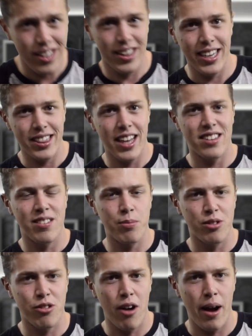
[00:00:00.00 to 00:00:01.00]
click that
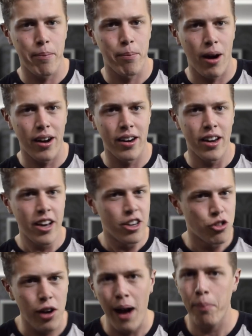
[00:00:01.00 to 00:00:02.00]
subscribe button,
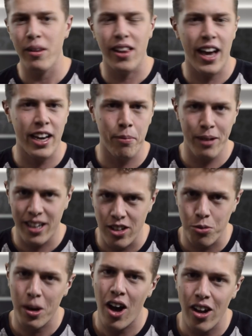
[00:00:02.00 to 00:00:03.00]
drop a like
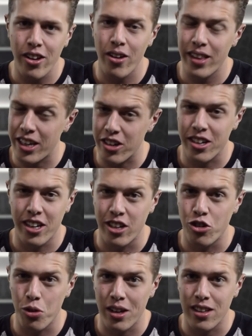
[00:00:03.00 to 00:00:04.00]
because we all know that you're gonna
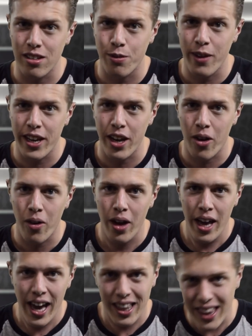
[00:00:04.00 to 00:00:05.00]
enjoy this video,
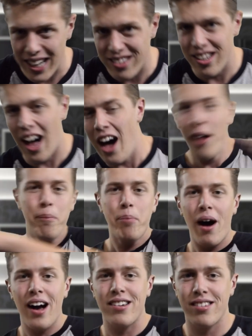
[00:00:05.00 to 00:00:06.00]
and let's
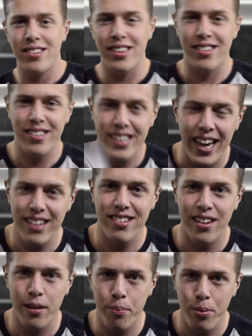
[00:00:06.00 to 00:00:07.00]
unbox this
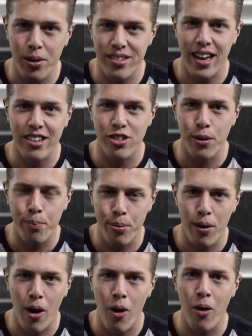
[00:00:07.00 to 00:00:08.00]
Kingston Presenter
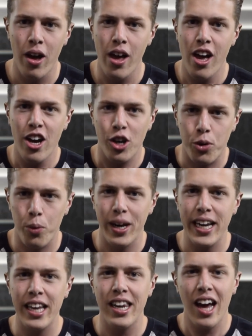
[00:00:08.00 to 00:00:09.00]
Pro
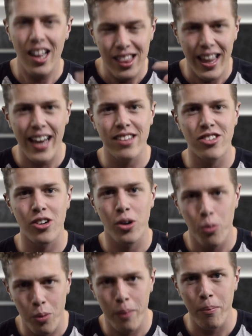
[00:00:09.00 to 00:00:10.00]
green
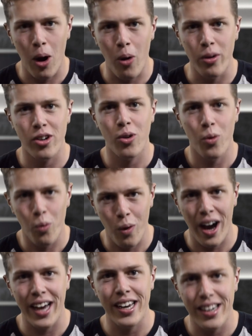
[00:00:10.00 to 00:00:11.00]
laser remote
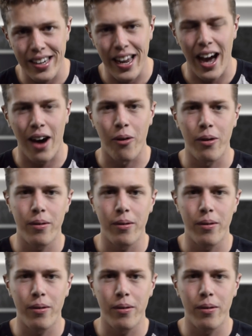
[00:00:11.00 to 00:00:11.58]
right now.